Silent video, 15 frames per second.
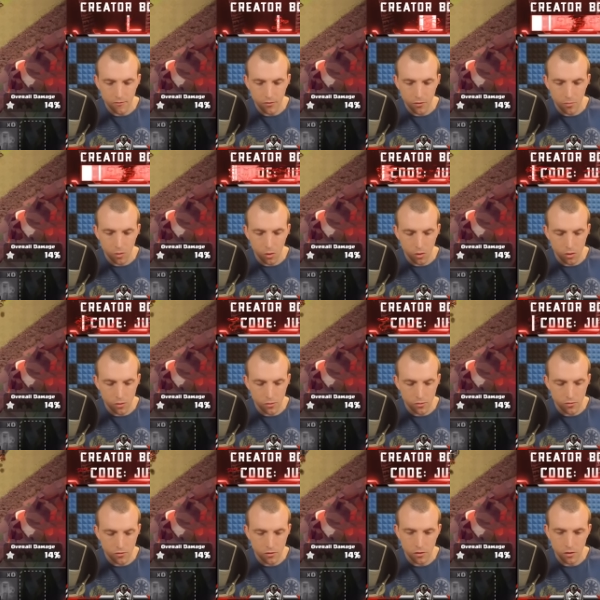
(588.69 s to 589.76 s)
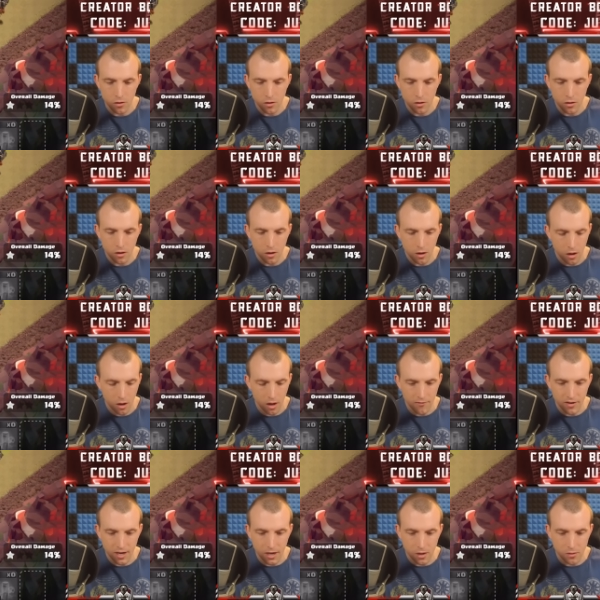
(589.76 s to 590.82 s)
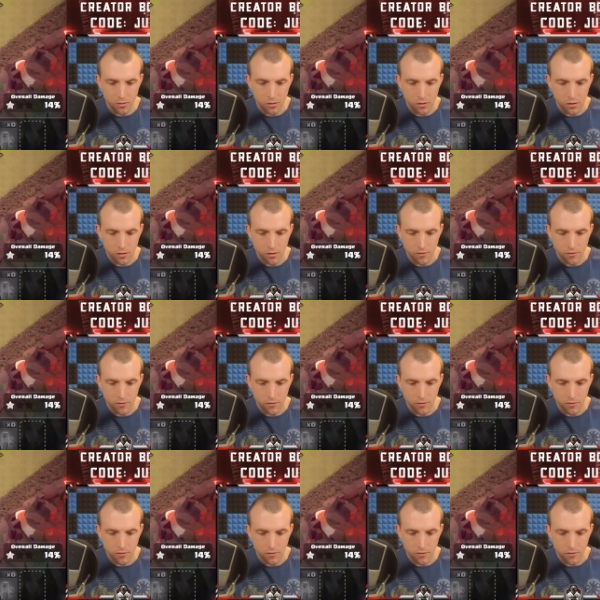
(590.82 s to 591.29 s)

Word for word: few more loons, Lava Hound,